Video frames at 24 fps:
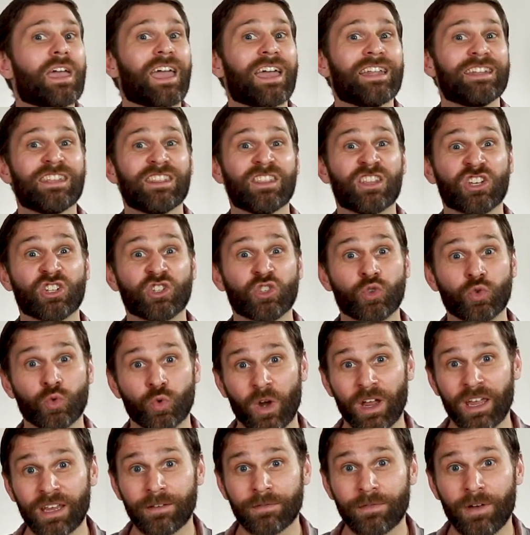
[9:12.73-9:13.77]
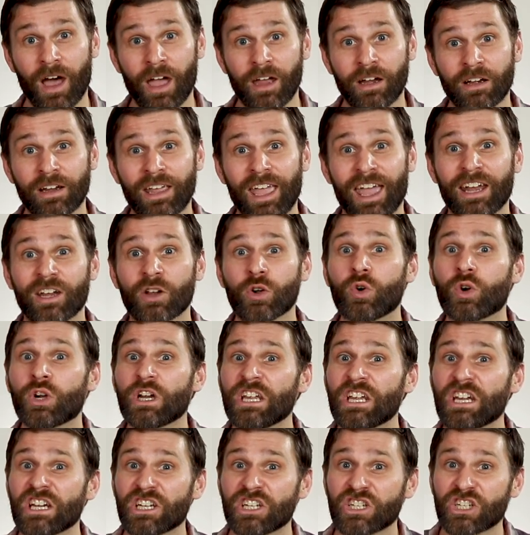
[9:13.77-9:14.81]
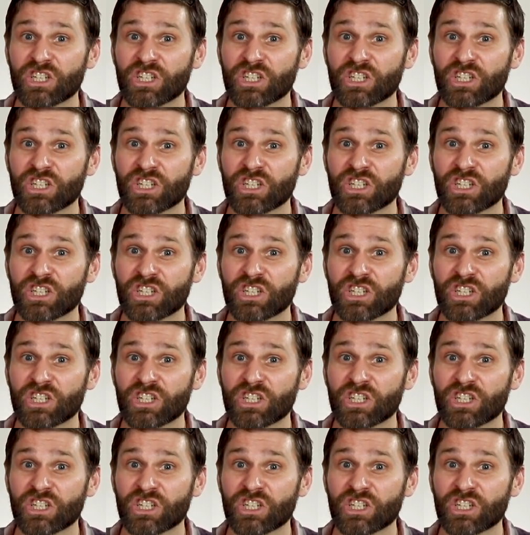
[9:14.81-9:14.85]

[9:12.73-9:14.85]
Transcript: And in the drain fire category,